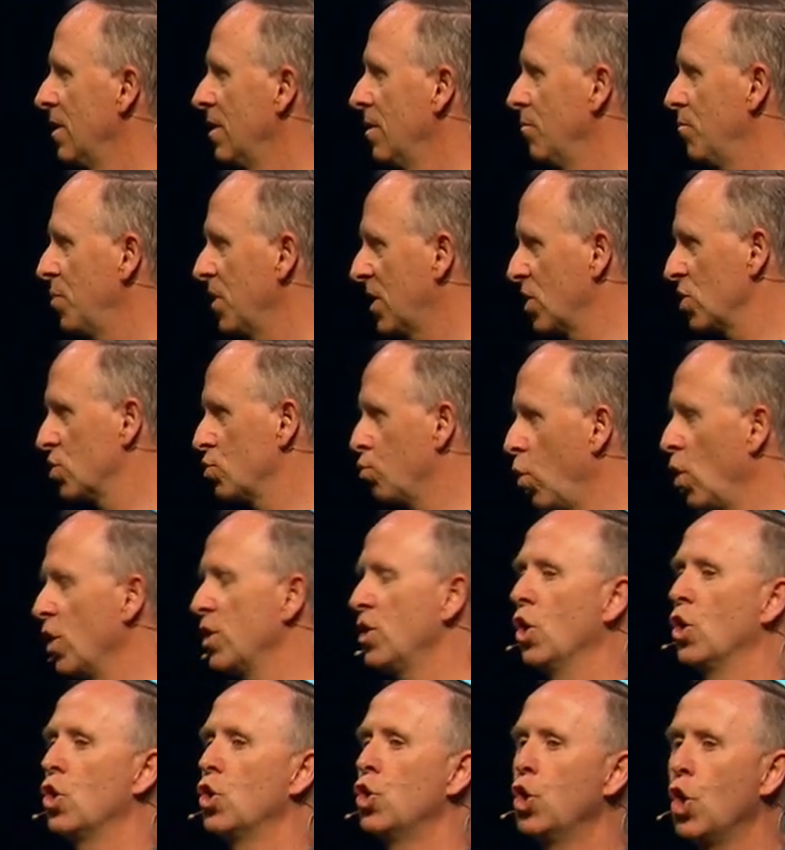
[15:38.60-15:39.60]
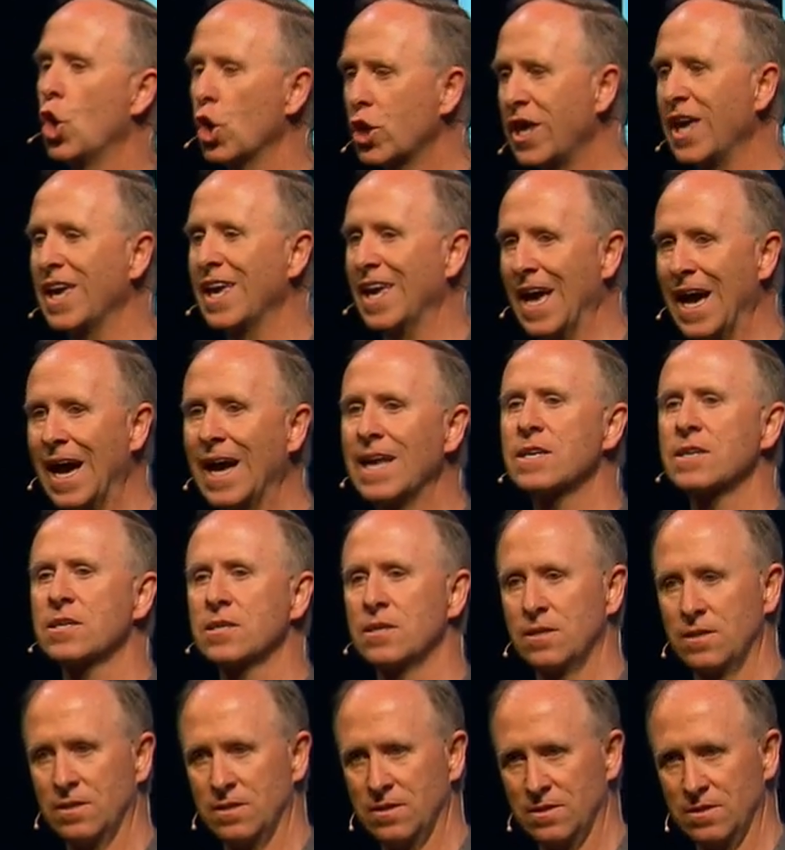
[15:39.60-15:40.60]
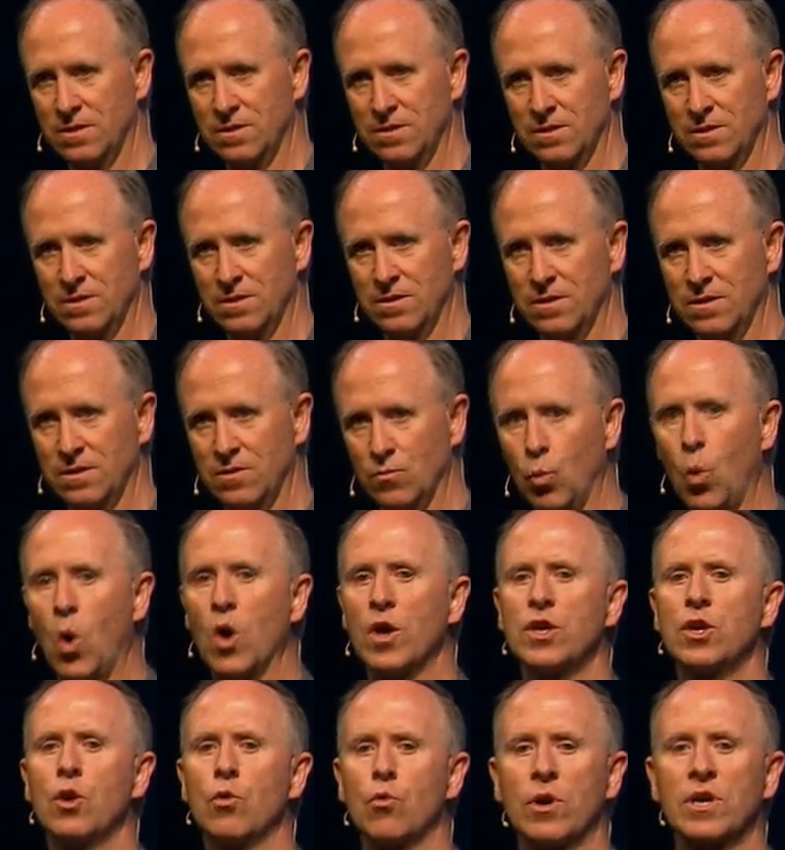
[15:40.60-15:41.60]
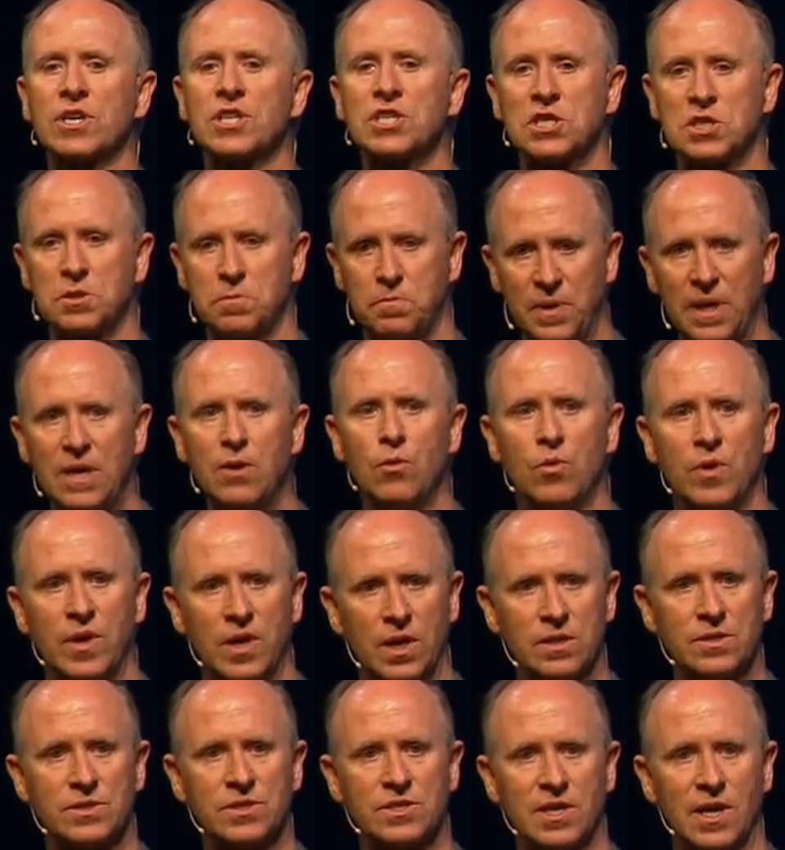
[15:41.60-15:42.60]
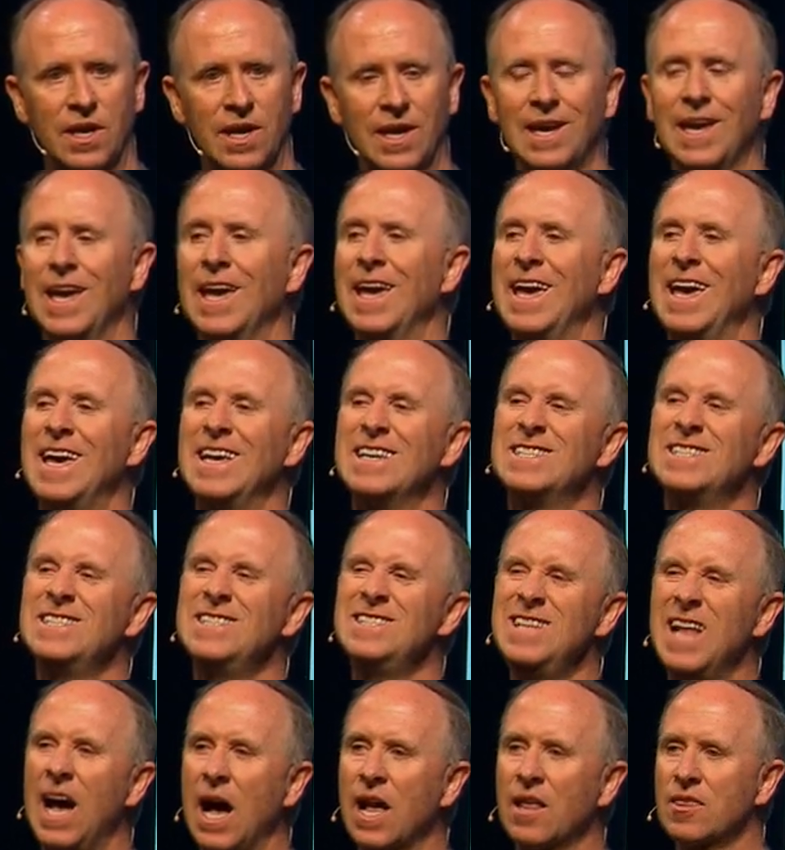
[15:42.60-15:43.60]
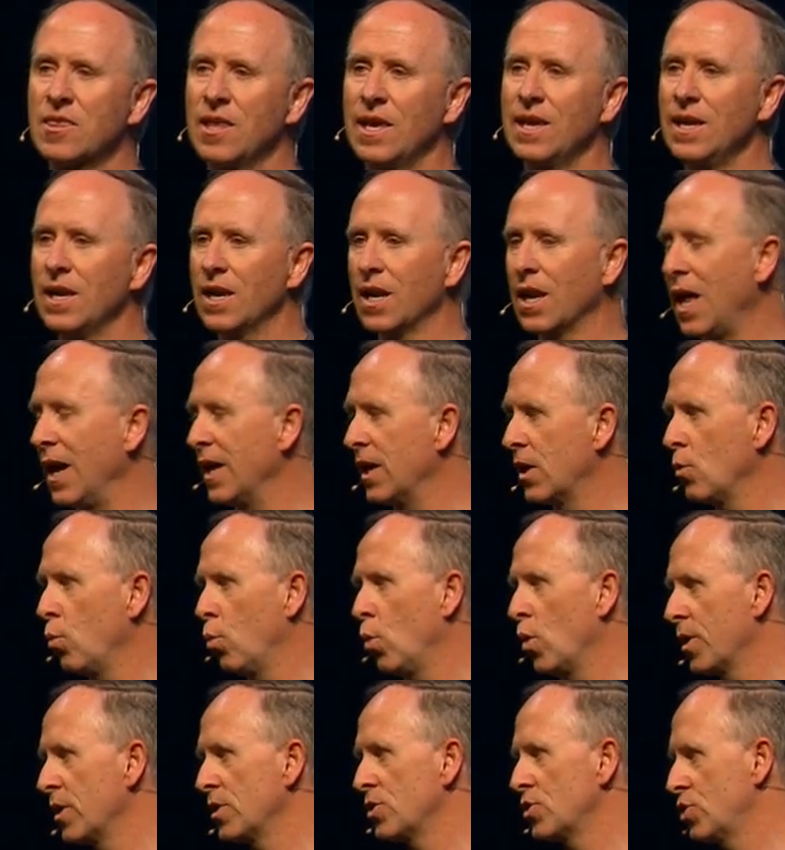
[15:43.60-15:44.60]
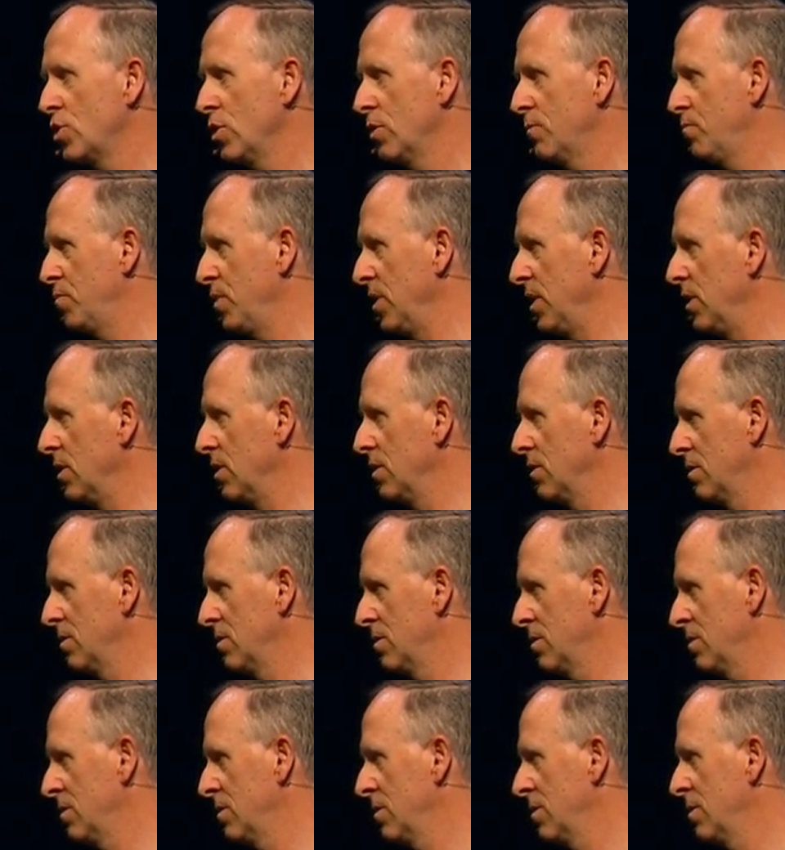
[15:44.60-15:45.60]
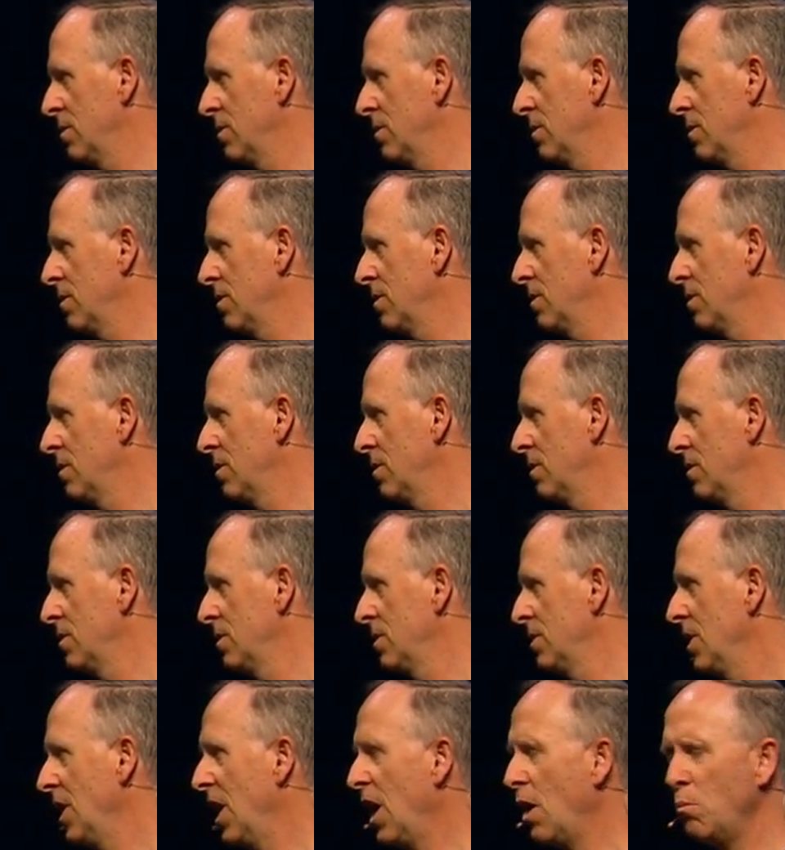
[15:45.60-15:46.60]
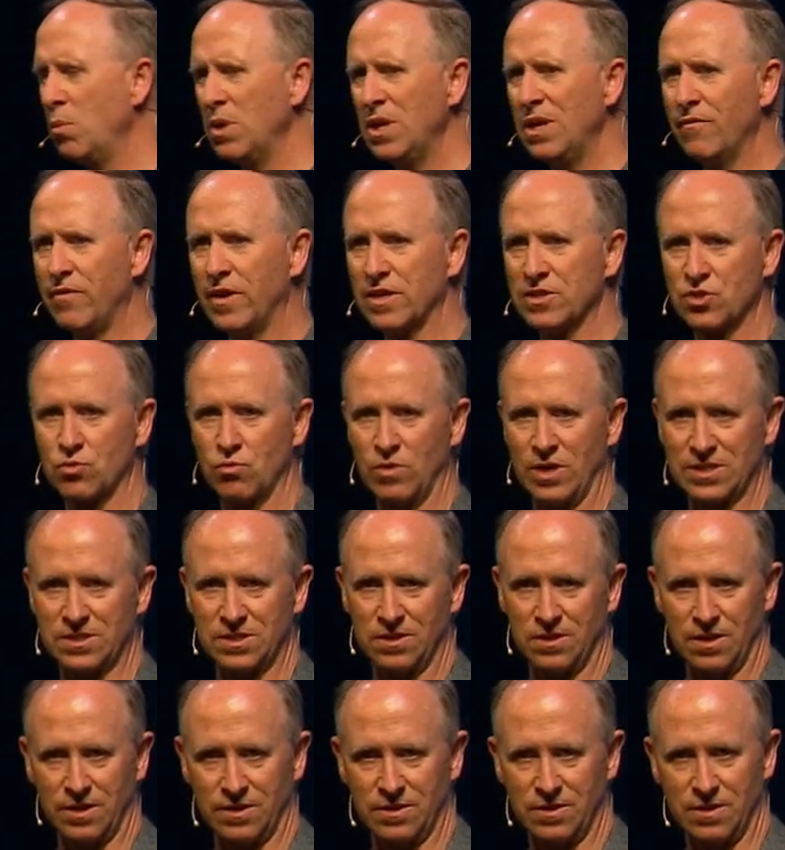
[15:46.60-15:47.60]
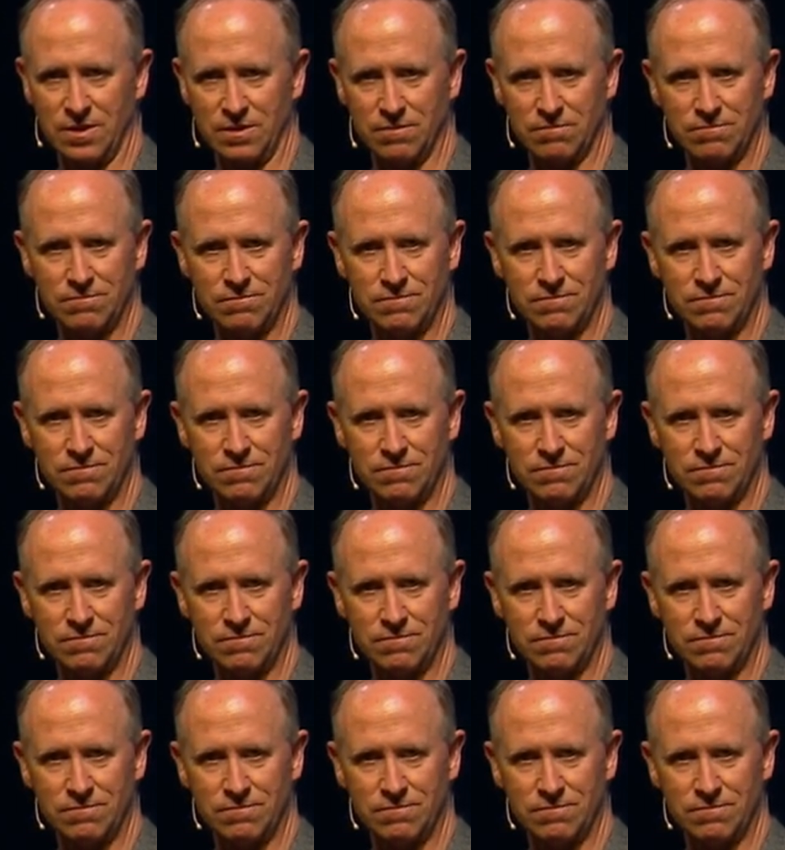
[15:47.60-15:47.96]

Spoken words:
Because what you're looking at, what you're experiencing, is nothing like what it should be. How many of us wrestle like that?